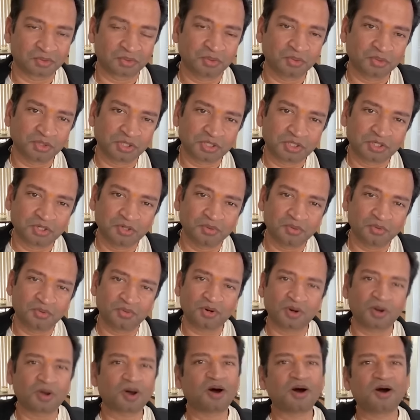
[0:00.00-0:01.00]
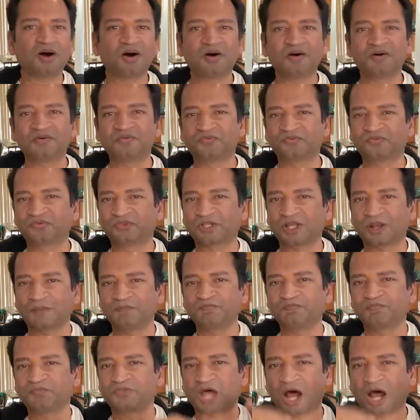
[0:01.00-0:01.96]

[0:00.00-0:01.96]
to the tune of some